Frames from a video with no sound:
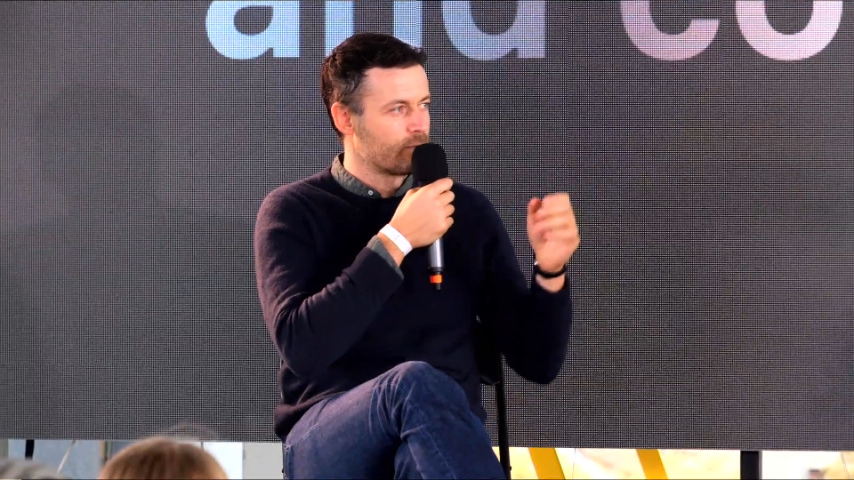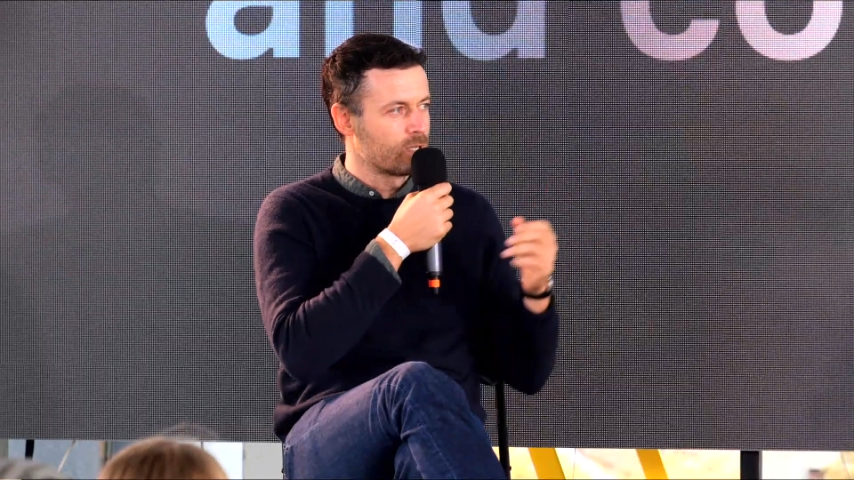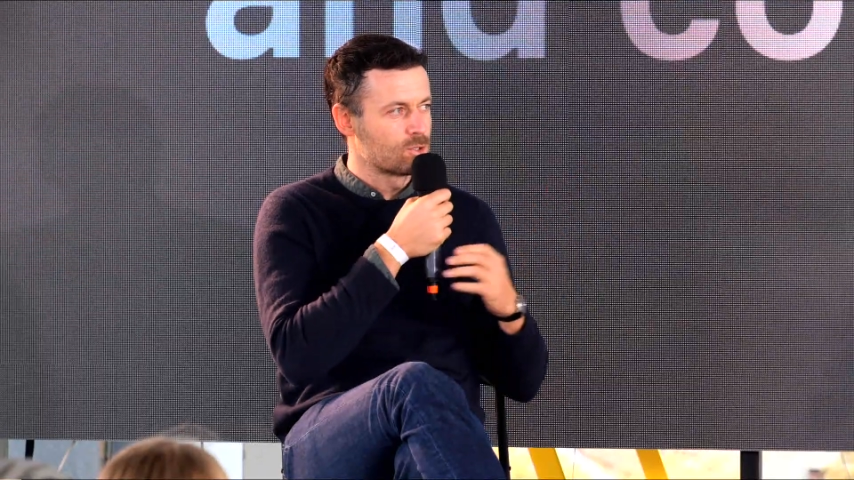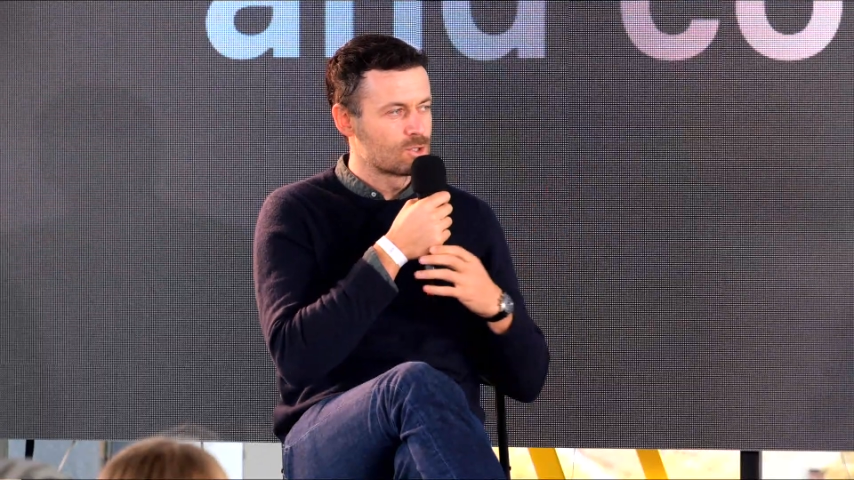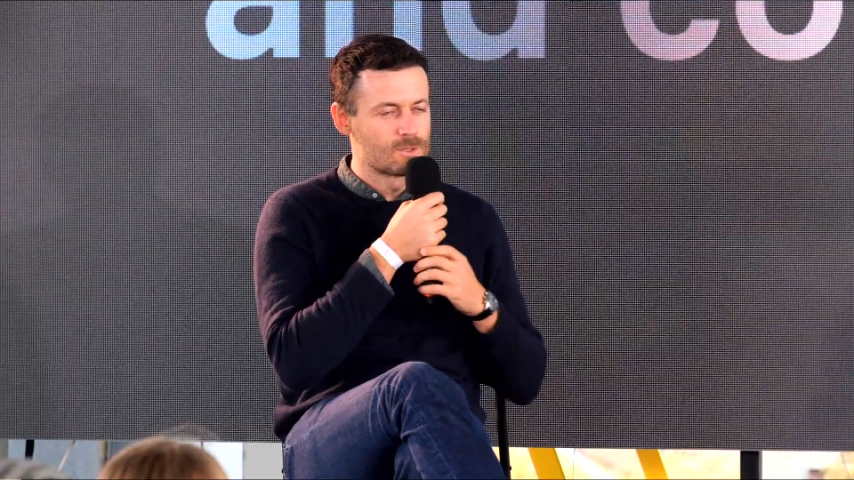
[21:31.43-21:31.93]

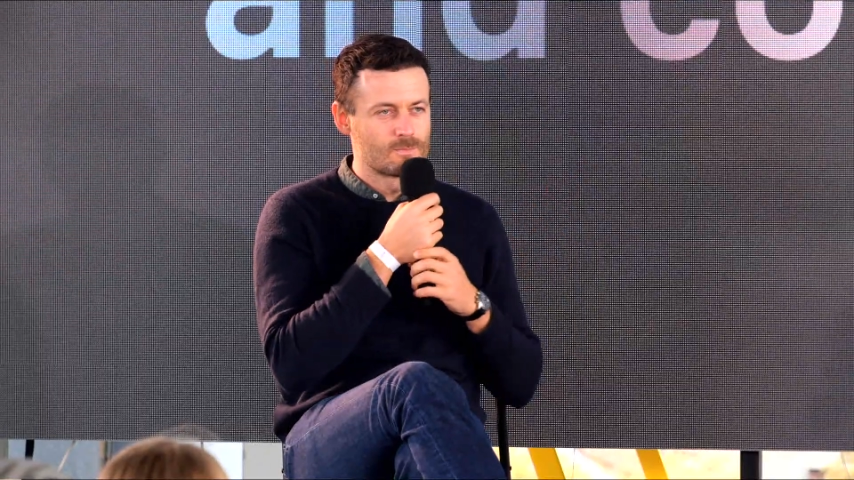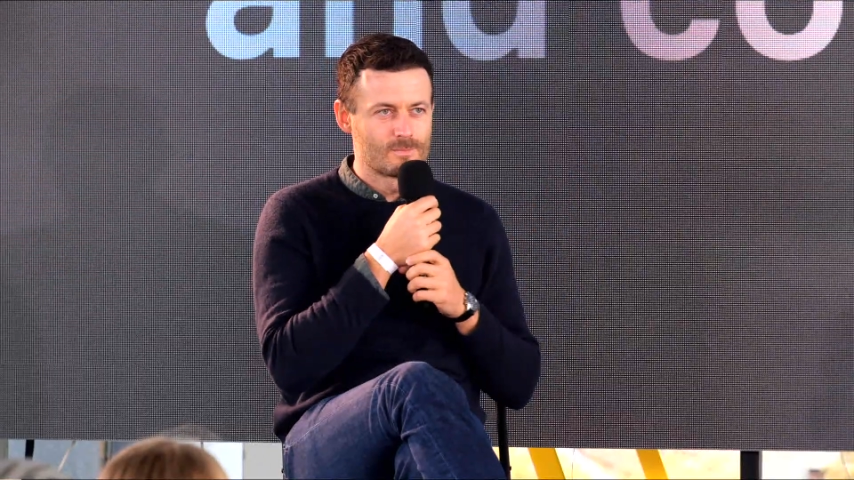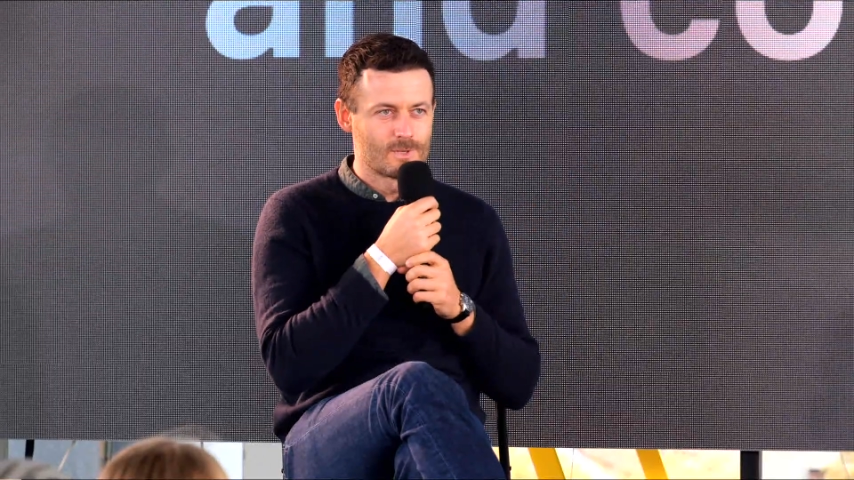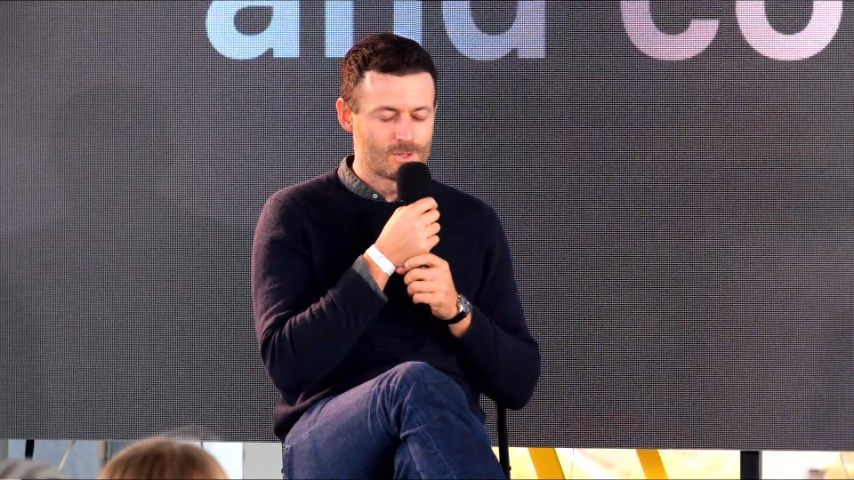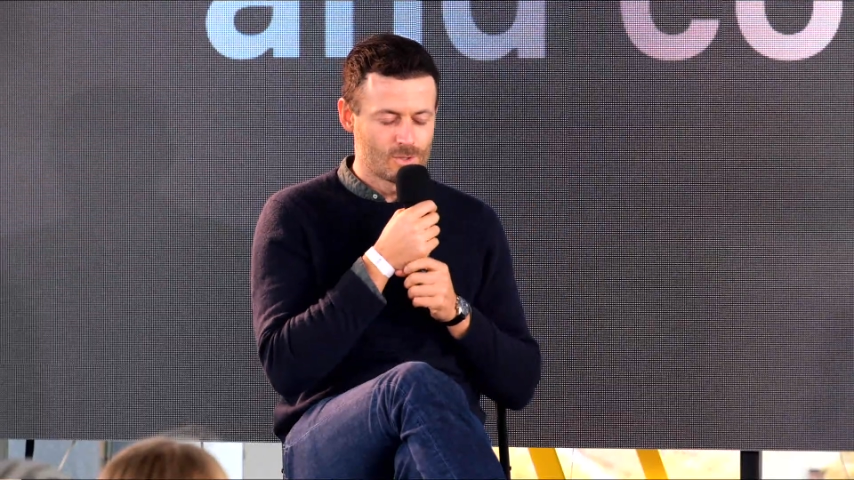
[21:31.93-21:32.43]
finished.
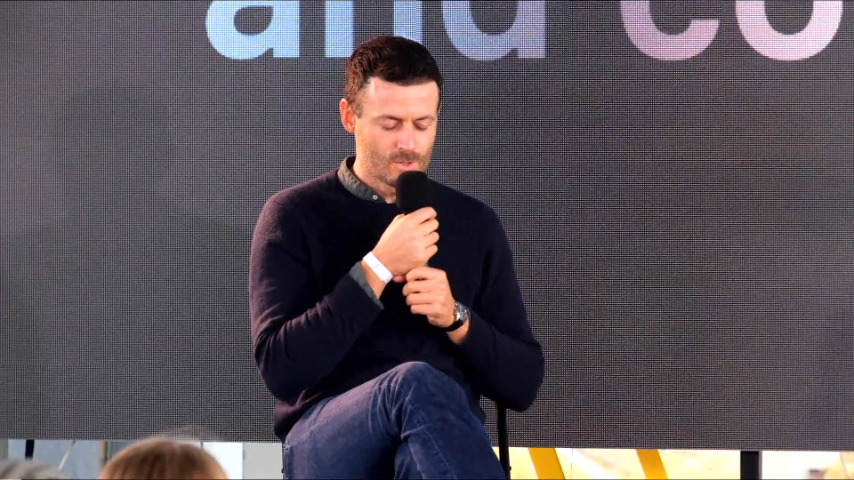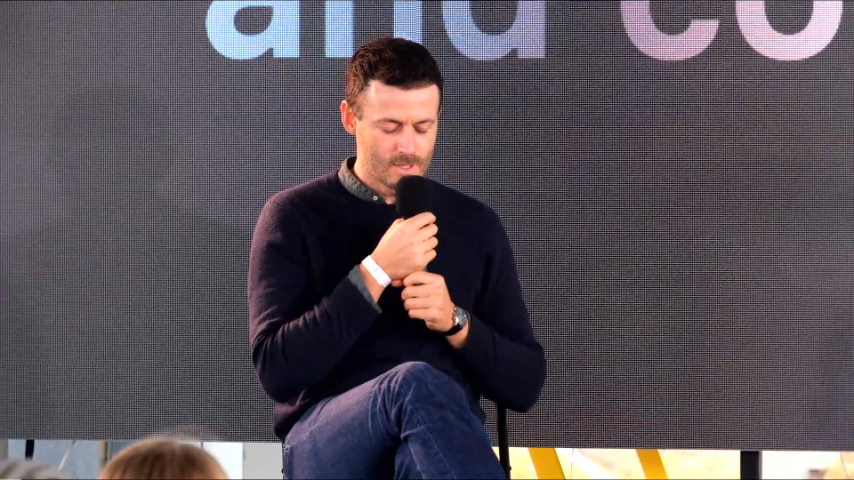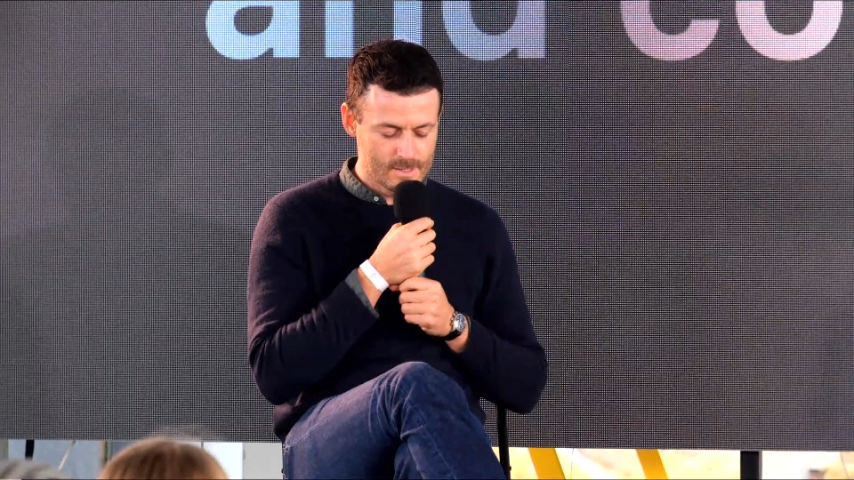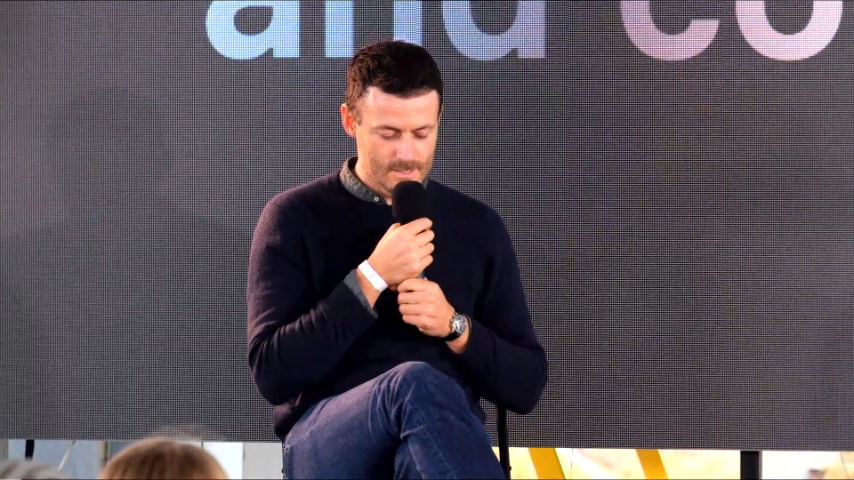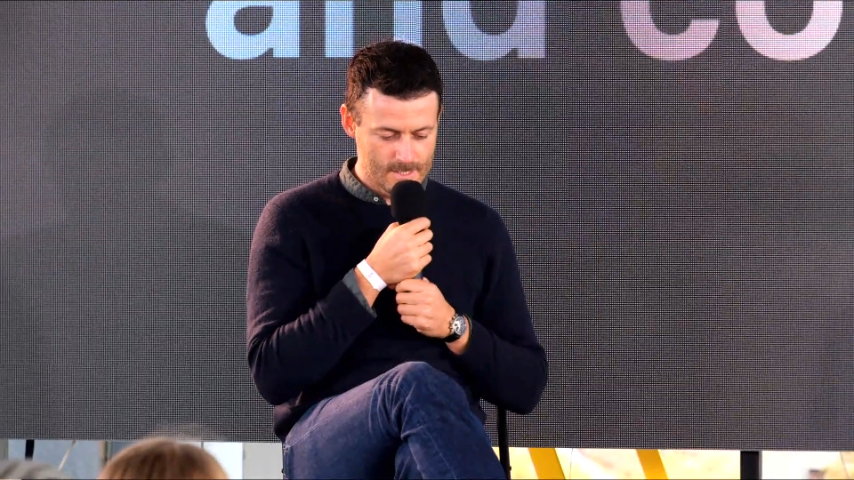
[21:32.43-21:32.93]
It took
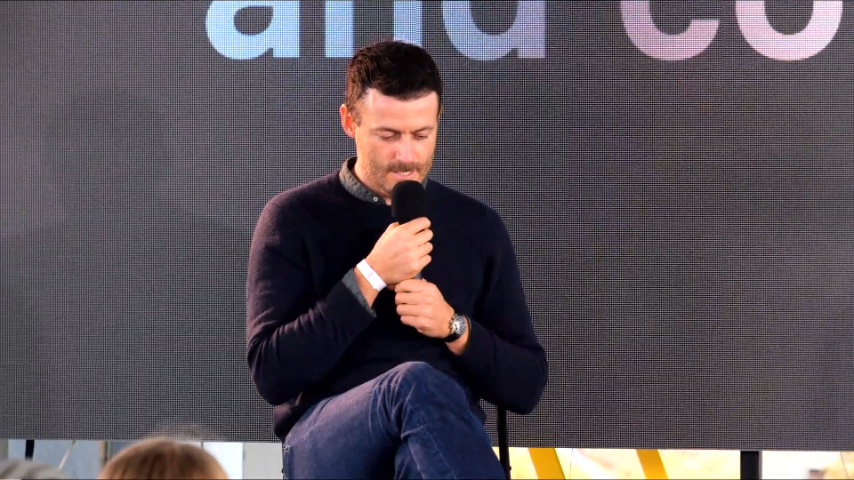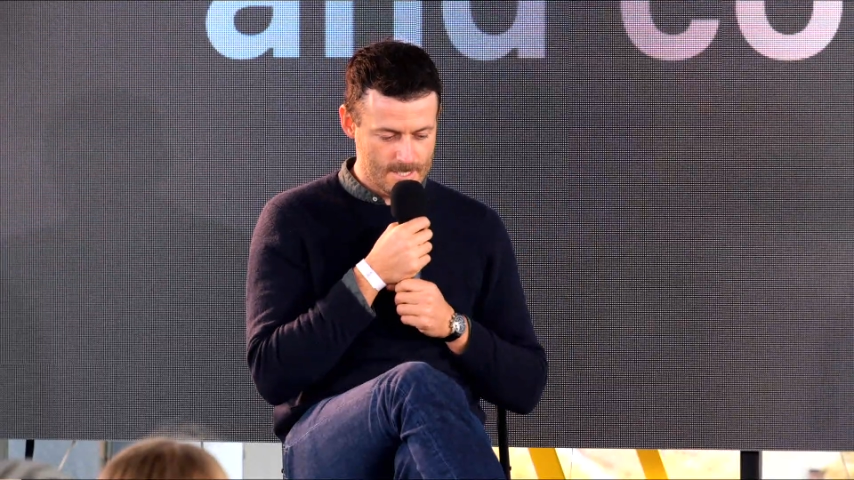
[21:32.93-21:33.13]
us